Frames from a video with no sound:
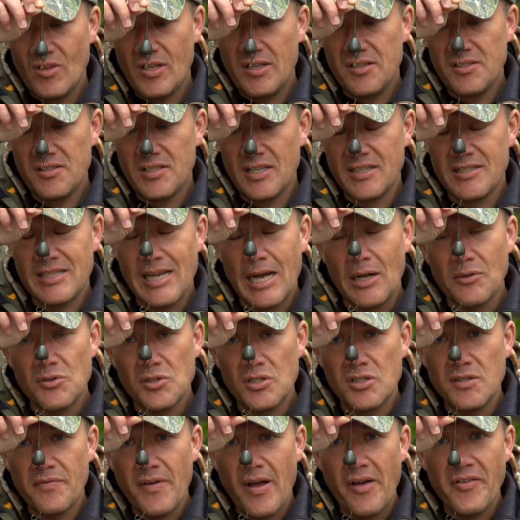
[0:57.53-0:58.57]
sits out
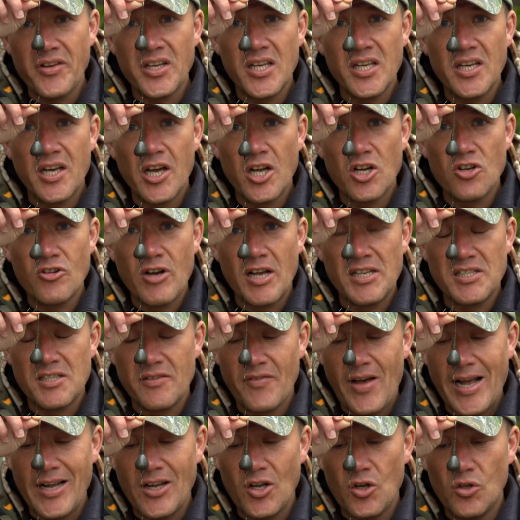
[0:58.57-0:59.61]
at a very aggressive
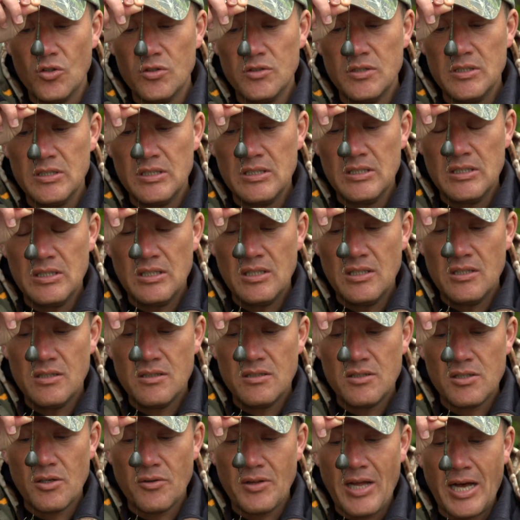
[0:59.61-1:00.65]
angle.
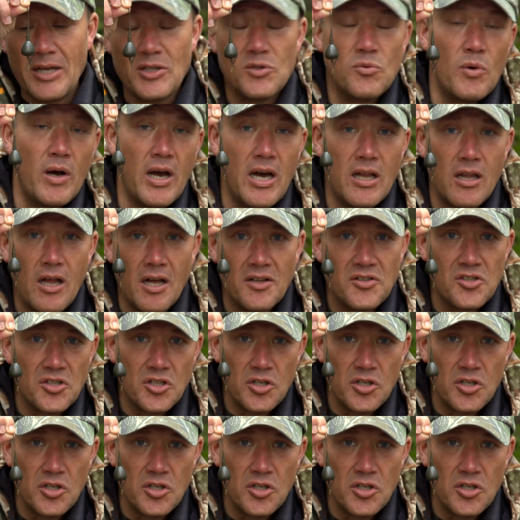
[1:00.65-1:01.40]
So that's why I like to